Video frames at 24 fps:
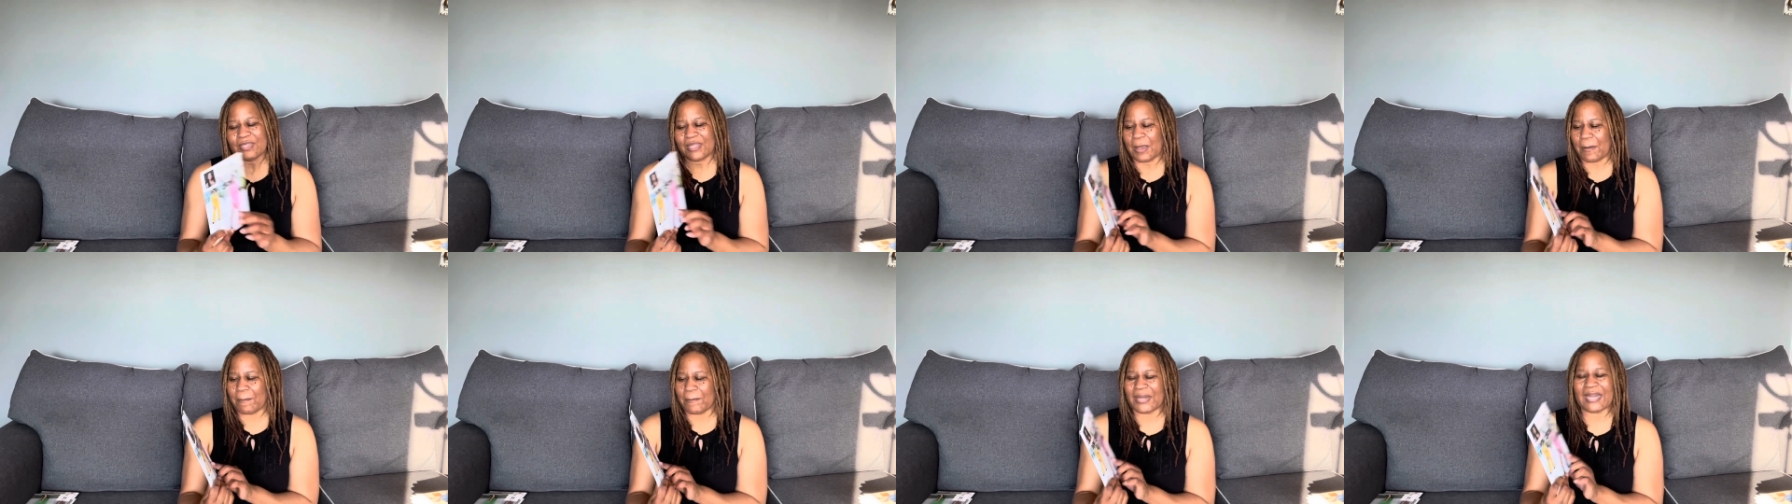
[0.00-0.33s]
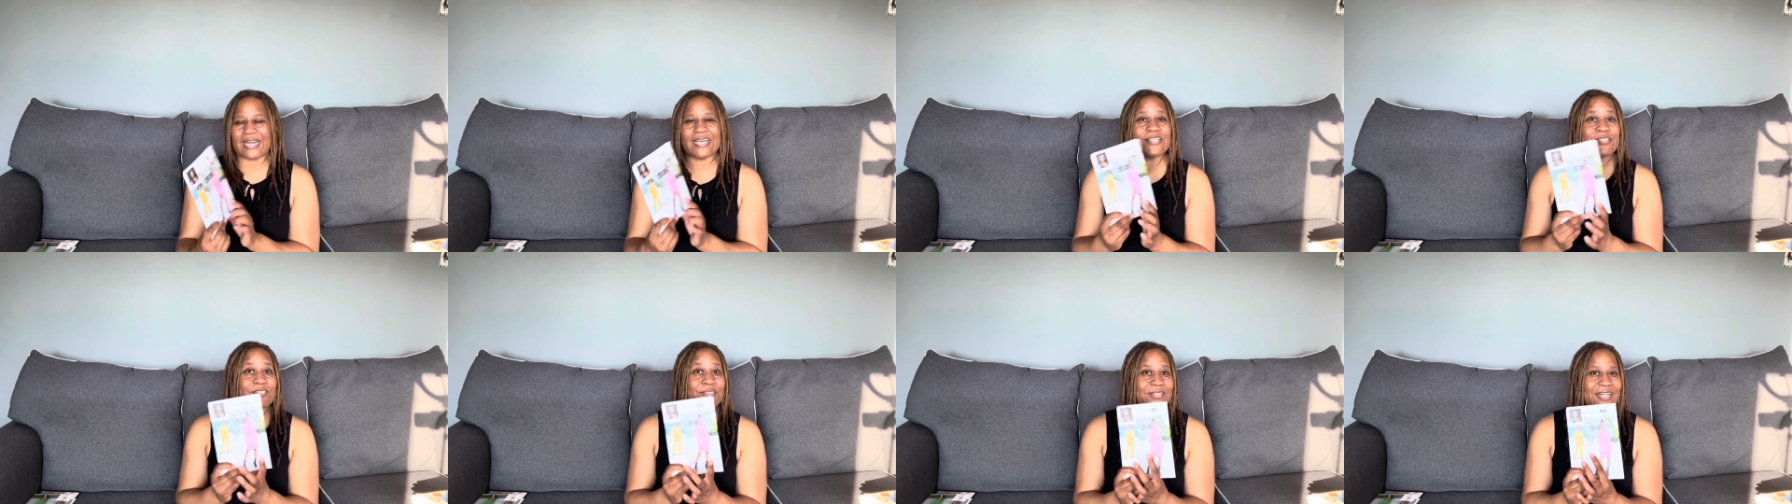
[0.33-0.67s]
But
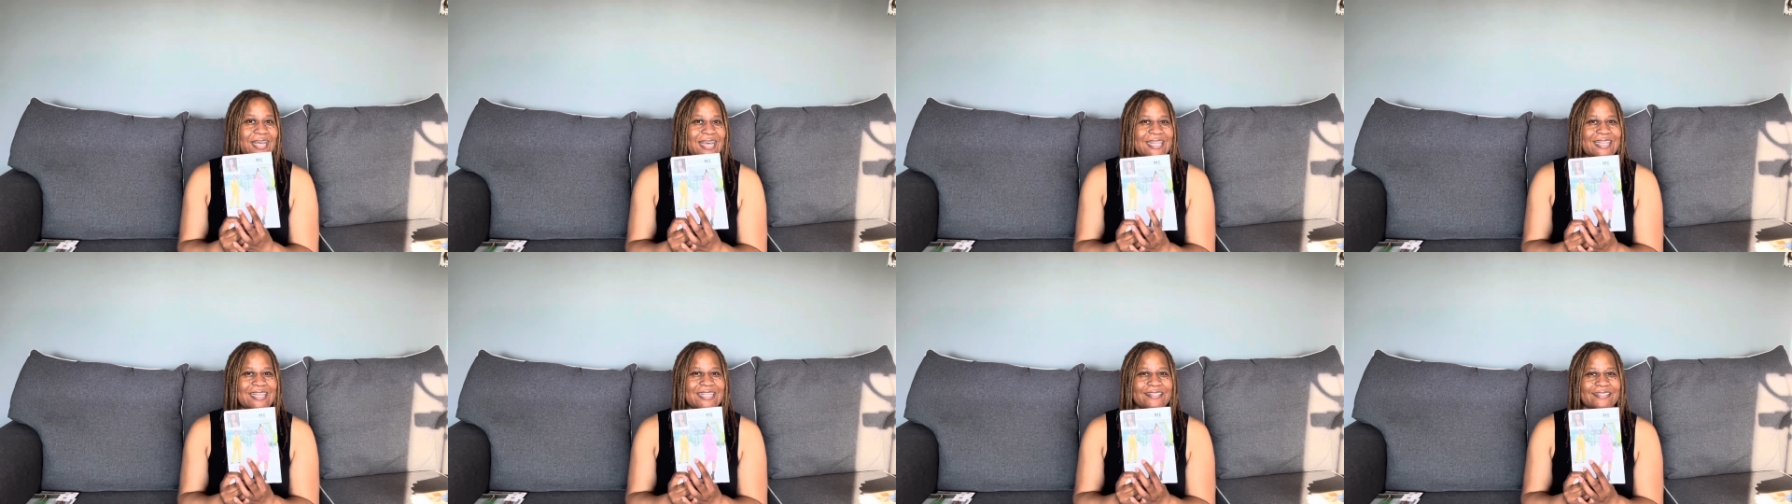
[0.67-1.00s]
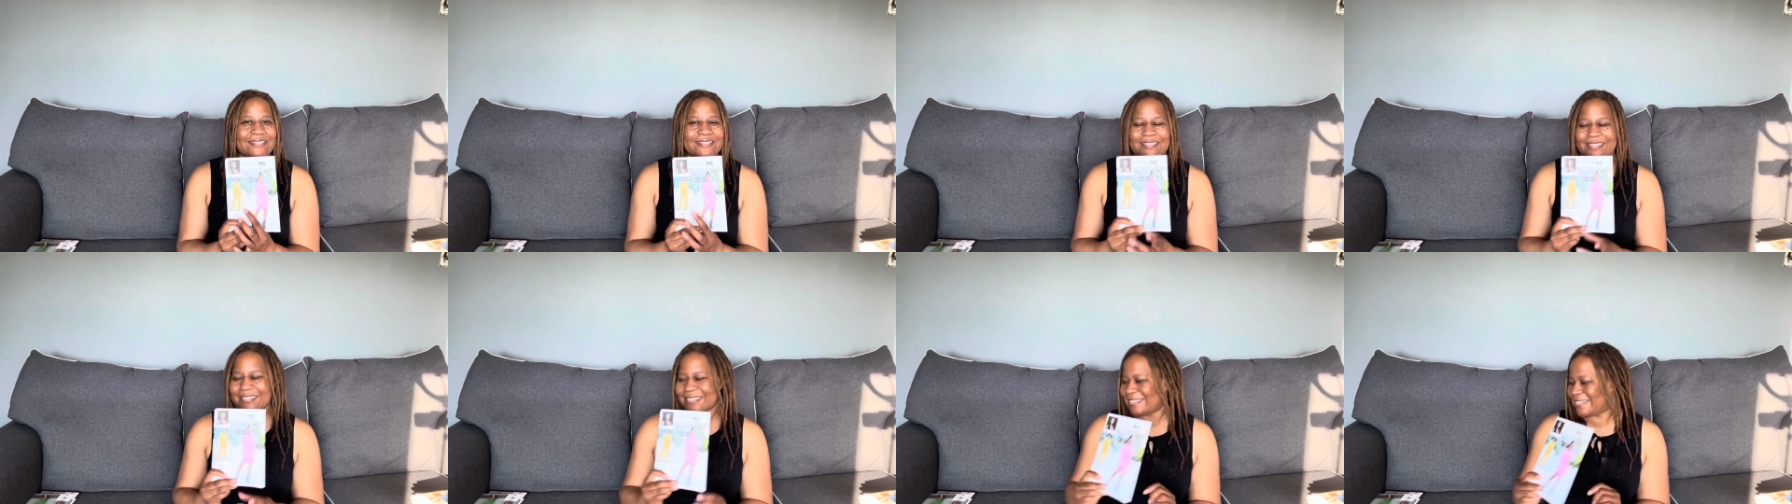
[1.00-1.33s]
I do like the
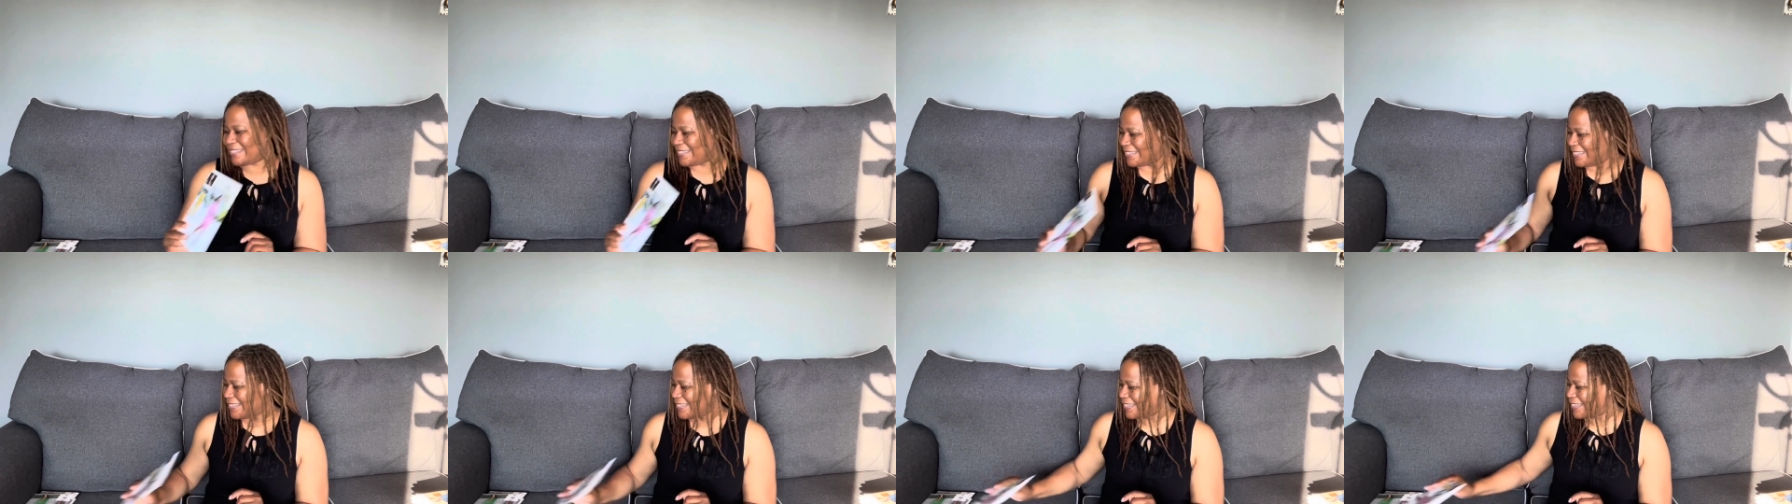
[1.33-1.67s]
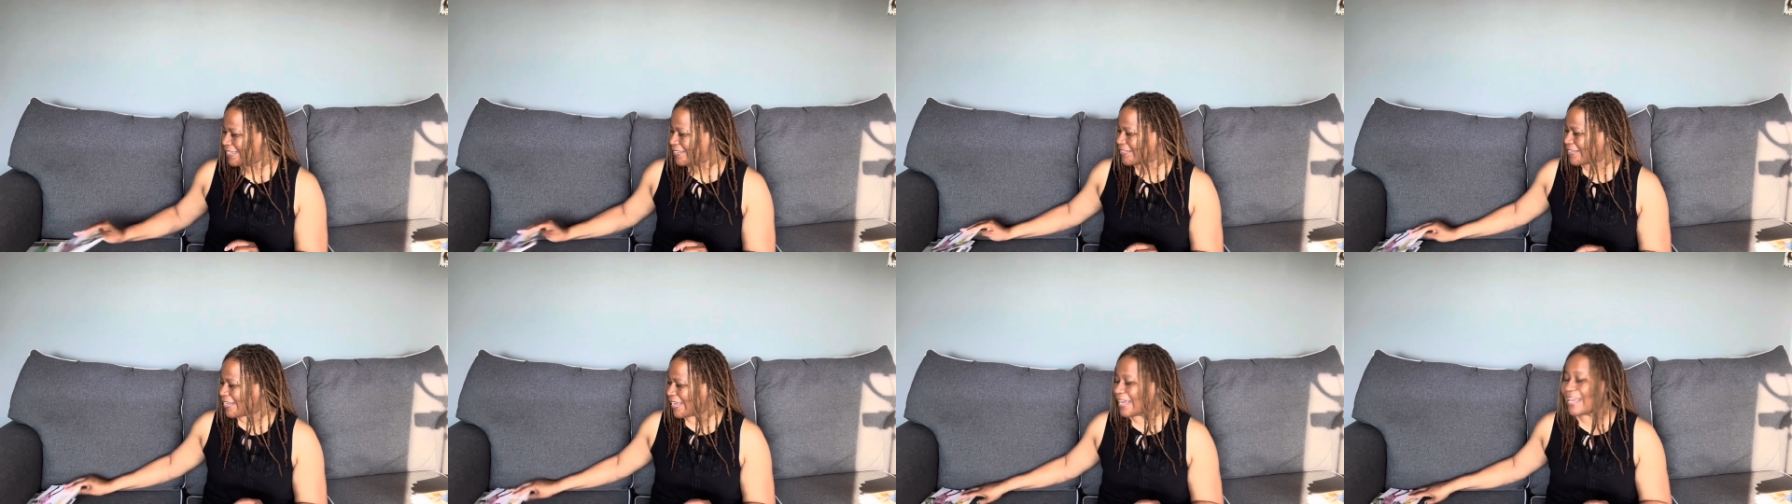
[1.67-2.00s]
look.
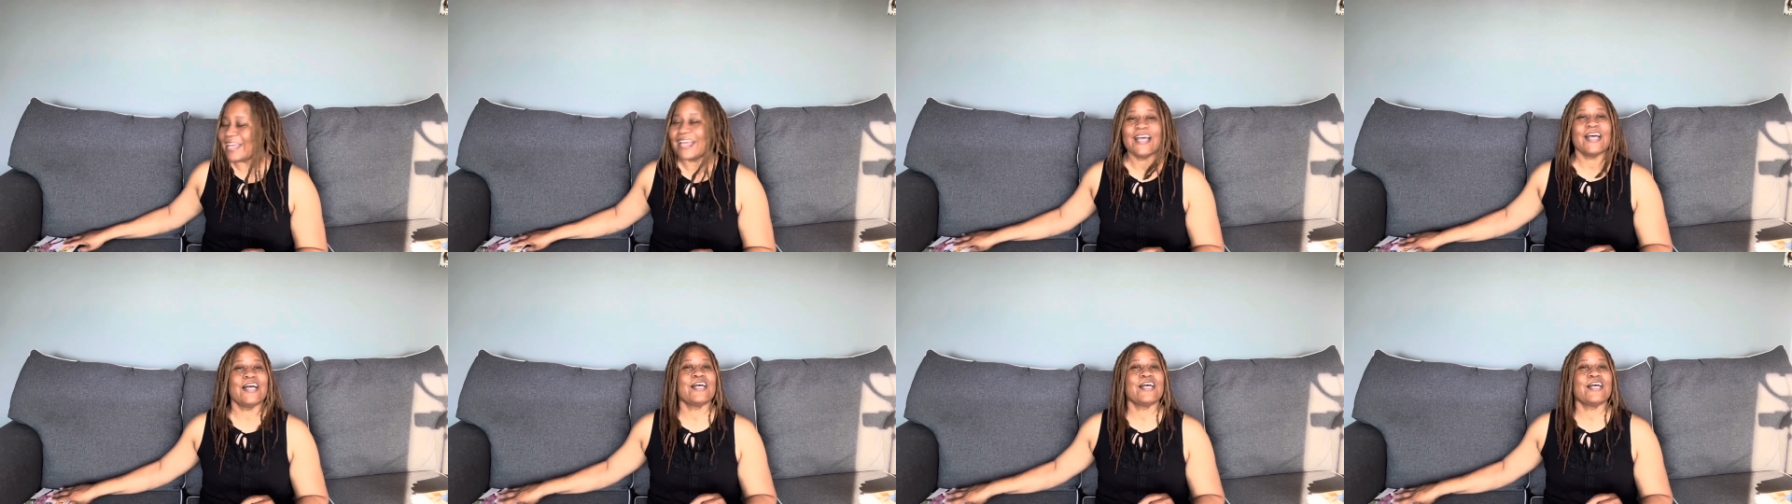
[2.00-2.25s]
Okay,